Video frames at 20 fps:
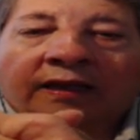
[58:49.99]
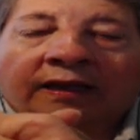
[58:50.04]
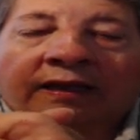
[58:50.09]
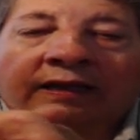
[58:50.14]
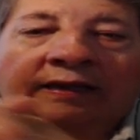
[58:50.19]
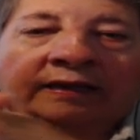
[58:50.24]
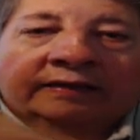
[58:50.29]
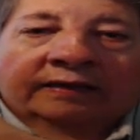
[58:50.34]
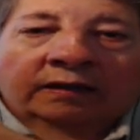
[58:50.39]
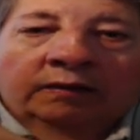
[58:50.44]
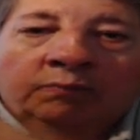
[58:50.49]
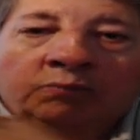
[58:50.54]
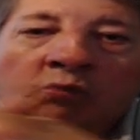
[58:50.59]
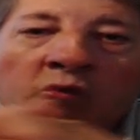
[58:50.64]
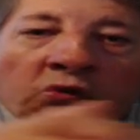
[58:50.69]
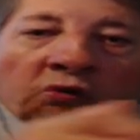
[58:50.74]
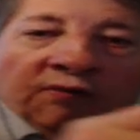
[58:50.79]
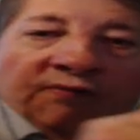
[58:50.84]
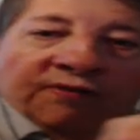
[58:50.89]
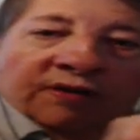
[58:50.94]
It could
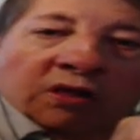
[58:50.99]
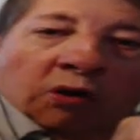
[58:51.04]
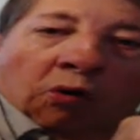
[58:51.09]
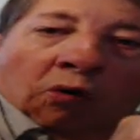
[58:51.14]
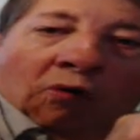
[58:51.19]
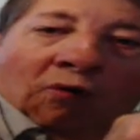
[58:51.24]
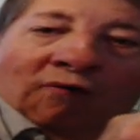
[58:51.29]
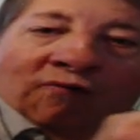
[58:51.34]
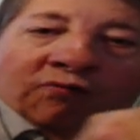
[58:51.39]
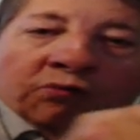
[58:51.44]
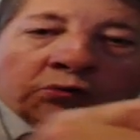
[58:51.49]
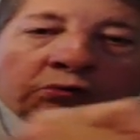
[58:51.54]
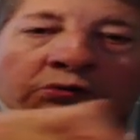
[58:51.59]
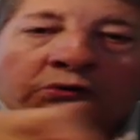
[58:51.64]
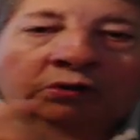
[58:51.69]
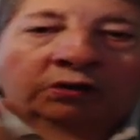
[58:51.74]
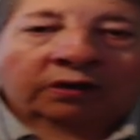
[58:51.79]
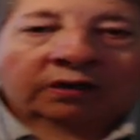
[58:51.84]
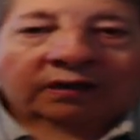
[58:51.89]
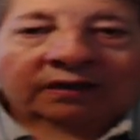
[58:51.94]
move it over
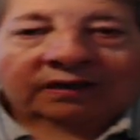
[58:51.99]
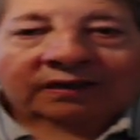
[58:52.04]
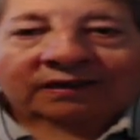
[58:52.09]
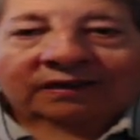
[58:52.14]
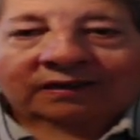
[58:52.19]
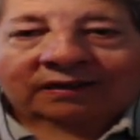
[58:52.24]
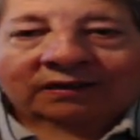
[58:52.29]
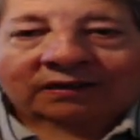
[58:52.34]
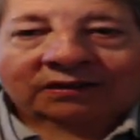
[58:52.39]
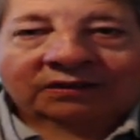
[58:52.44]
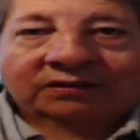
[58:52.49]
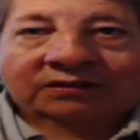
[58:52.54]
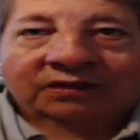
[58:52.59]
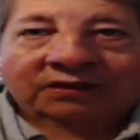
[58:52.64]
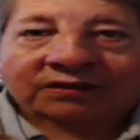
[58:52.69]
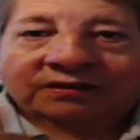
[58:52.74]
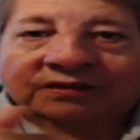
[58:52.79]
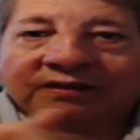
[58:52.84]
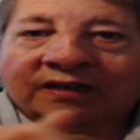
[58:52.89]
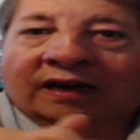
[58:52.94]
to
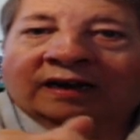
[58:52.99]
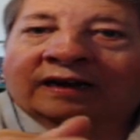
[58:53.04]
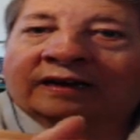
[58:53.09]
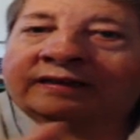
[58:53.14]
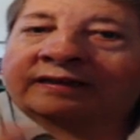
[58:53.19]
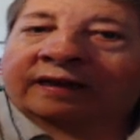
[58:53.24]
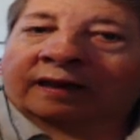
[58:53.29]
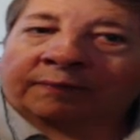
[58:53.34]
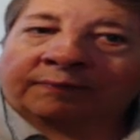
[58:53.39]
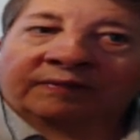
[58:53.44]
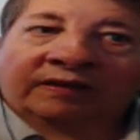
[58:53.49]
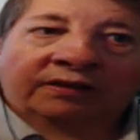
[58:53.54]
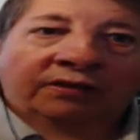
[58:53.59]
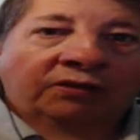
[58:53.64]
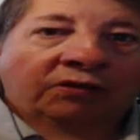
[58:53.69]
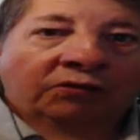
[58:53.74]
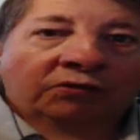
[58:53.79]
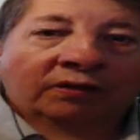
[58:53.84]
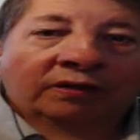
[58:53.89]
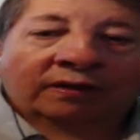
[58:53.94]
the side. I mean,
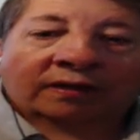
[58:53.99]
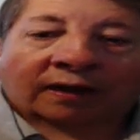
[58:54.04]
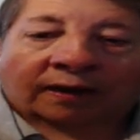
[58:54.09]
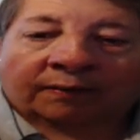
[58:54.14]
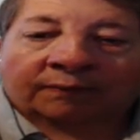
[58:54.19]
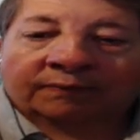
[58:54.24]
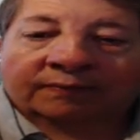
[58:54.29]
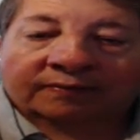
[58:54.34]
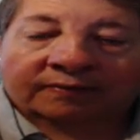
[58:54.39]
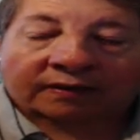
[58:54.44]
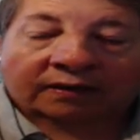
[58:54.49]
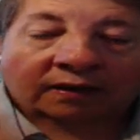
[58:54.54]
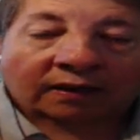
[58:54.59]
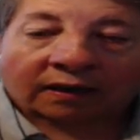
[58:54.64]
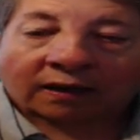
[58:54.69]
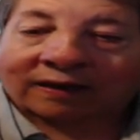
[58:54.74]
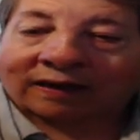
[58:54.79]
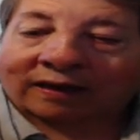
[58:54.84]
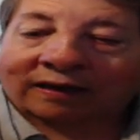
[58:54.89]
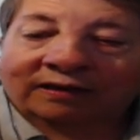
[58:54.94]

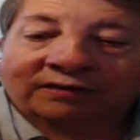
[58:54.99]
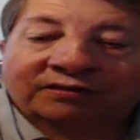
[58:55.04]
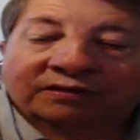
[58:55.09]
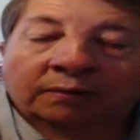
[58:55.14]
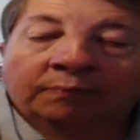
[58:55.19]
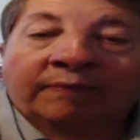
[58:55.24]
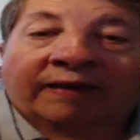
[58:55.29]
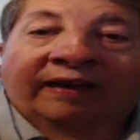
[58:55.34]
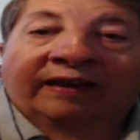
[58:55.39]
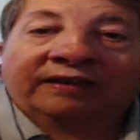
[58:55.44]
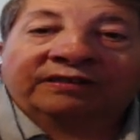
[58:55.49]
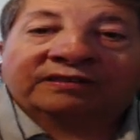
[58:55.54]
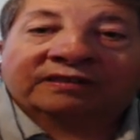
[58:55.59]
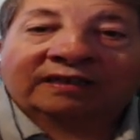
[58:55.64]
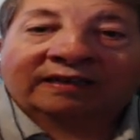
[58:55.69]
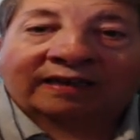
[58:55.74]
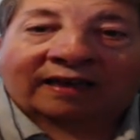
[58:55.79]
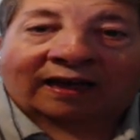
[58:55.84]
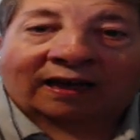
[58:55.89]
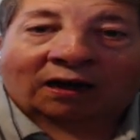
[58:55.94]
it's
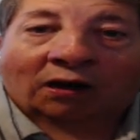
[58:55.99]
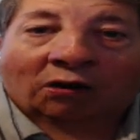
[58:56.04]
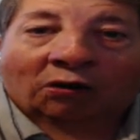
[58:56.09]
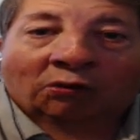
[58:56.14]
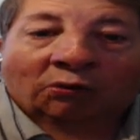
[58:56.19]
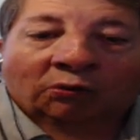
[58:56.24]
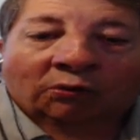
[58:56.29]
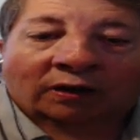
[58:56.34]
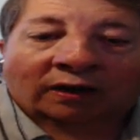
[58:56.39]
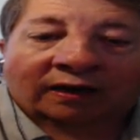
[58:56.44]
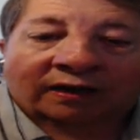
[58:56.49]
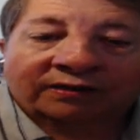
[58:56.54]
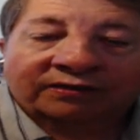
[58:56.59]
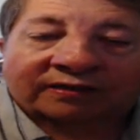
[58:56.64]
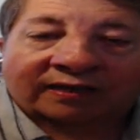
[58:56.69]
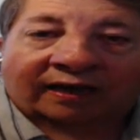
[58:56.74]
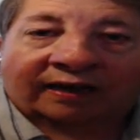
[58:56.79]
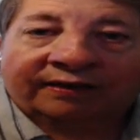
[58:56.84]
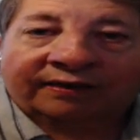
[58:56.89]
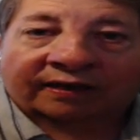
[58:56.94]
amazing how
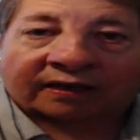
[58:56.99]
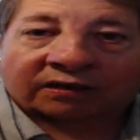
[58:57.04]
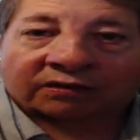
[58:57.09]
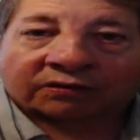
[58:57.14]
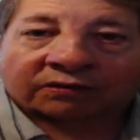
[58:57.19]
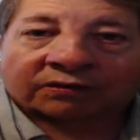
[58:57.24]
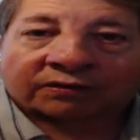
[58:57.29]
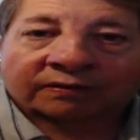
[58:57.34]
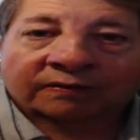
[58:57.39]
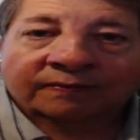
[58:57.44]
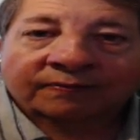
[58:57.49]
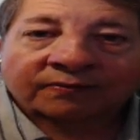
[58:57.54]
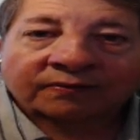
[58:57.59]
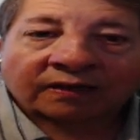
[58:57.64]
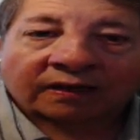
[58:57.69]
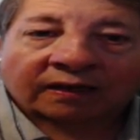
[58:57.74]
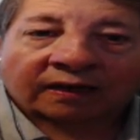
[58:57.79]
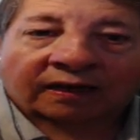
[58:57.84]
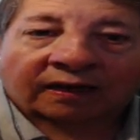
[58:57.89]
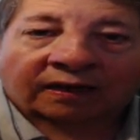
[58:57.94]
technical
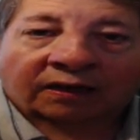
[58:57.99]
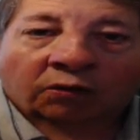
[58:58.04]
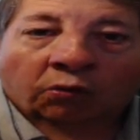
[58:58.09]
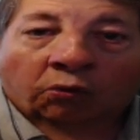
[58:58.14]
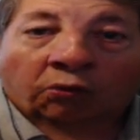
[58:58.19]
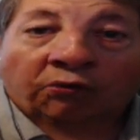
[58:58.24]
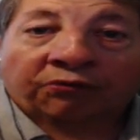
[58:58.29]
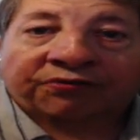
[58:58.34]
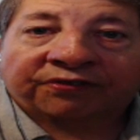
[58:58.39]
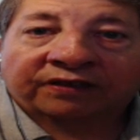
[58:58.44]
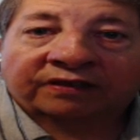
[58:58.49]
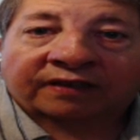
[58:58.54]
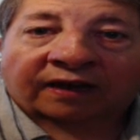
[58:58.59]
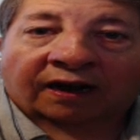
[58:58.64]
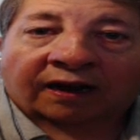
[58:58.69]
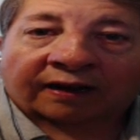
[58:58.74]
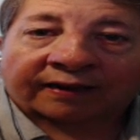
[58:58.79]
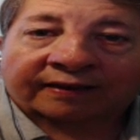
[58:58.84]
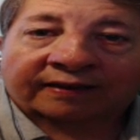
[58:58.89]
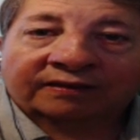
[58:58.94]

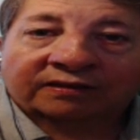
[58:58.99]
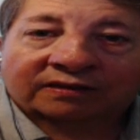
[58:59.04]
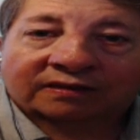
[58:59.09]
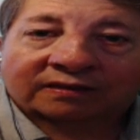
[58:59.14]
orthodontics,